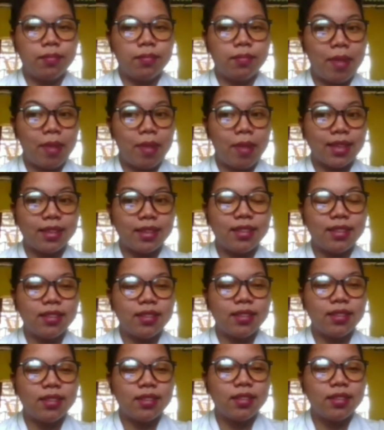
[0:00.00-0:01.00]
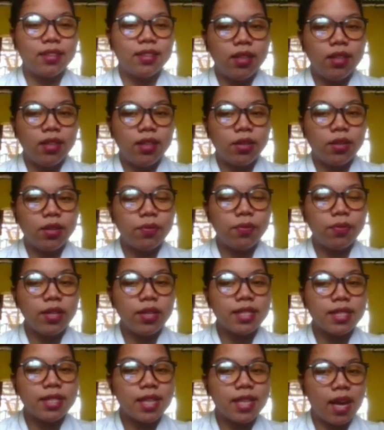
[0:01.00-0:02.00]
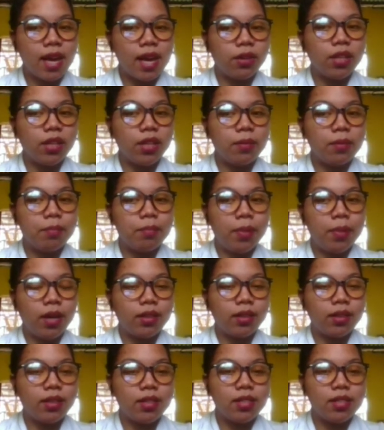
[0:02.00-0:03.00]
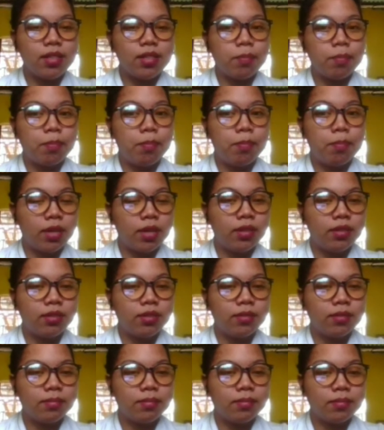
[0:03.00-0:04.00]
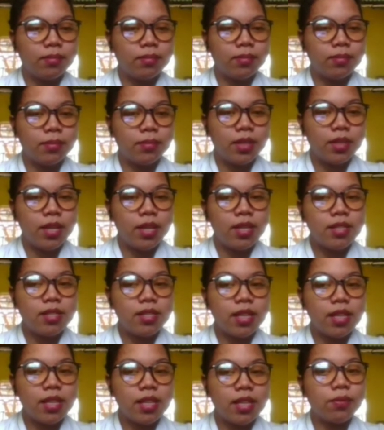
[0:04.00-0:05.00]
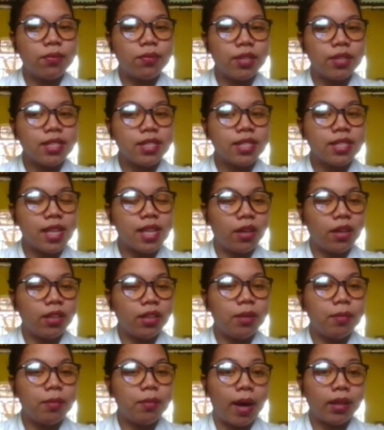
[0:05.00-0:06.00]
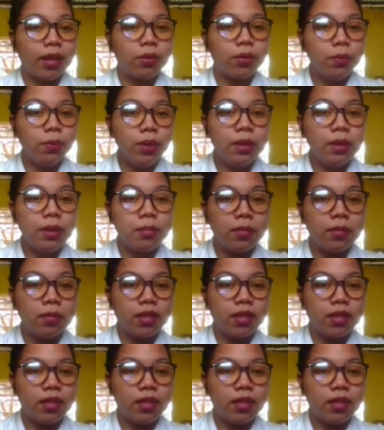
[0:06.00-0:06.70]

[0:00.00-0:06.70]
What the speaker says: bat. The first sound in bat is b. Say the first sound in bat with me.